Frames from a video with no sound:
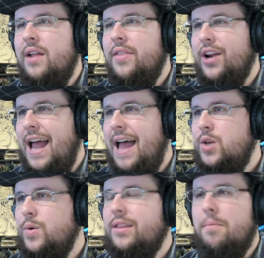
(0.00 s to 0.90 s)
They're going to add
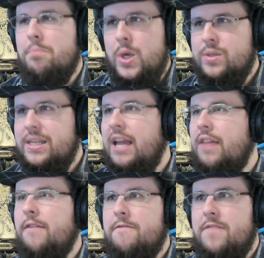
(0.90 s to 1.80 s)
to it. The music,
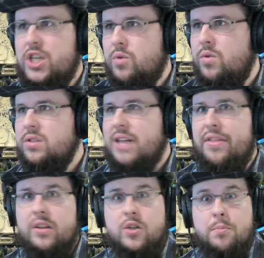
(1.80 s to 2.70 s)
the visuals, I
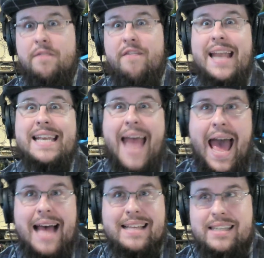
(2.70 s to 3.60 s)
think those will be
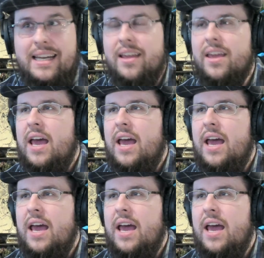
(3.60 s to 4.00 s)
fantastic.